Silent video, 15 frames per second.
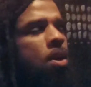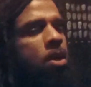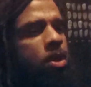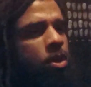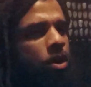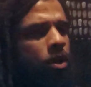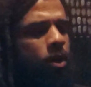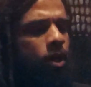
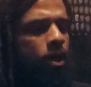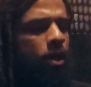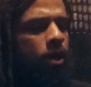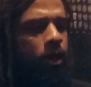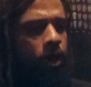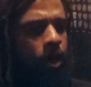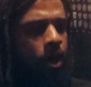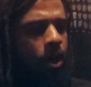
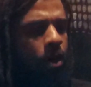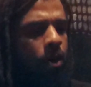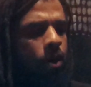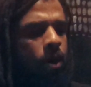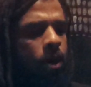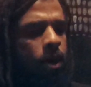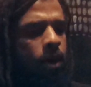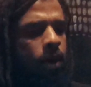
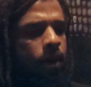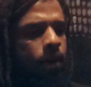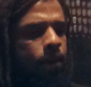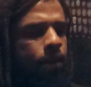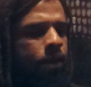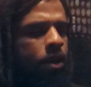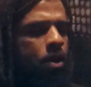are